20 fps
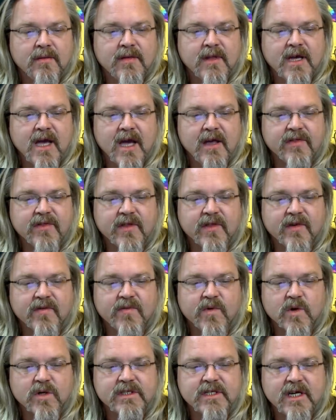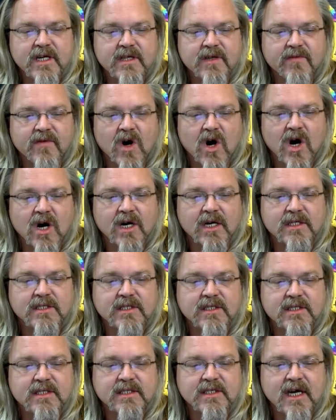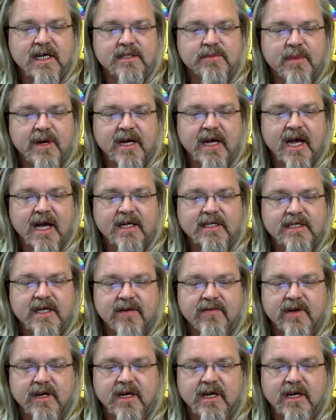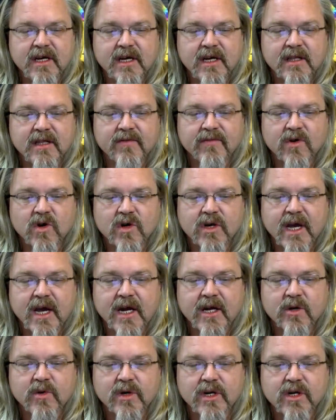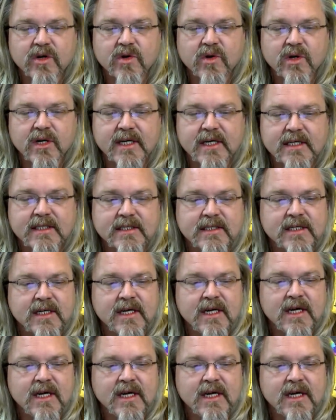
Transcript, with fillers: the 8th and the 14th of August, seismic activity in the volcano increased.